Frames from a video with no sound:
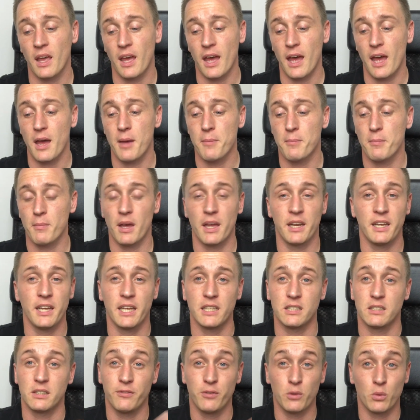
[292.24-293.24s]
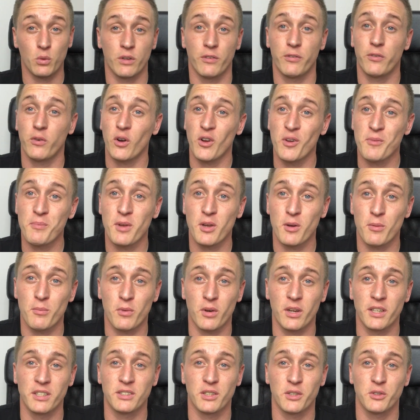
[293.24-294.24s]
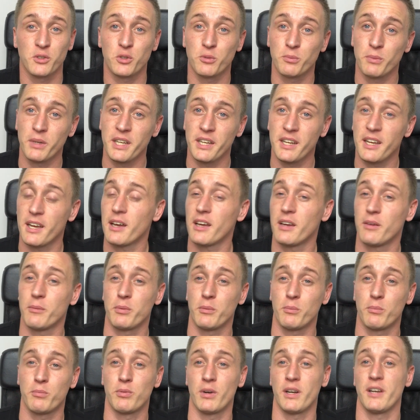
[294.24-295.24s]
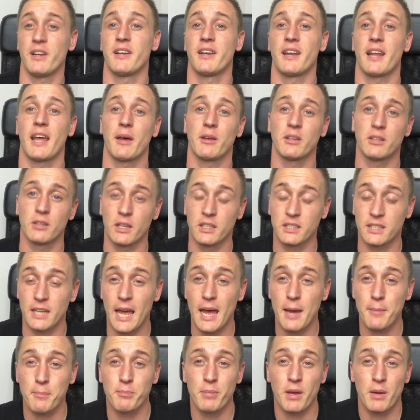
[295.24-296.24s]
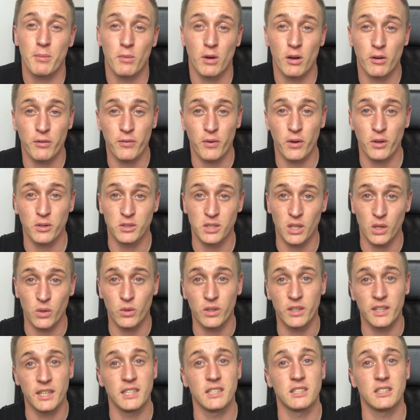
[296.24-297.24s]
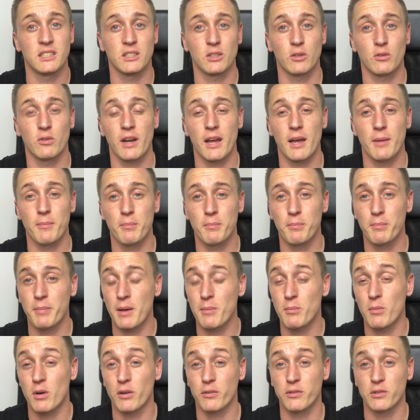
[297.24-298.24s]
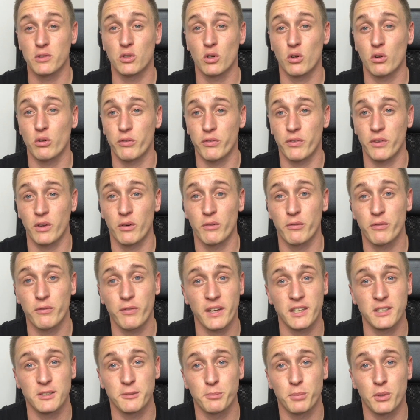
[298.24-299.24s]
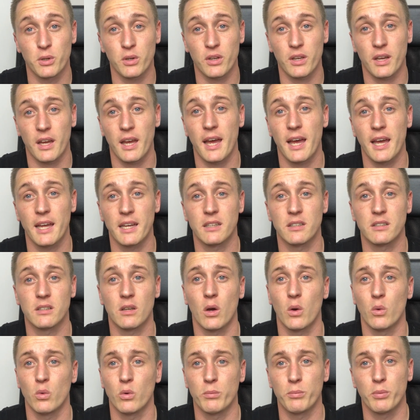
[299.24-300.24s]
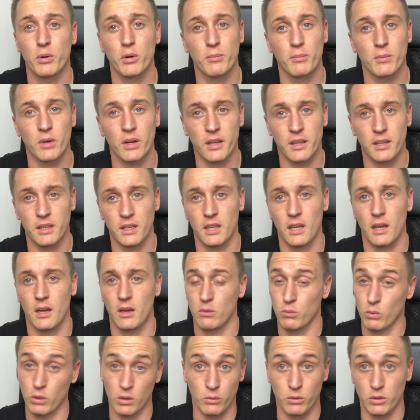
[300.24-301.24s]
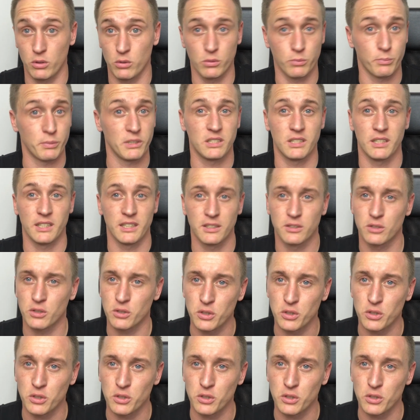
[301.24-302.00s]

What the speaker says: And yes, if you want to follow me on my social media, it'd be brilliant. So it's at BenMarkPhoto on Instagram, BenMark Photography on Facebook, and I will put my, well, you'll be seeing this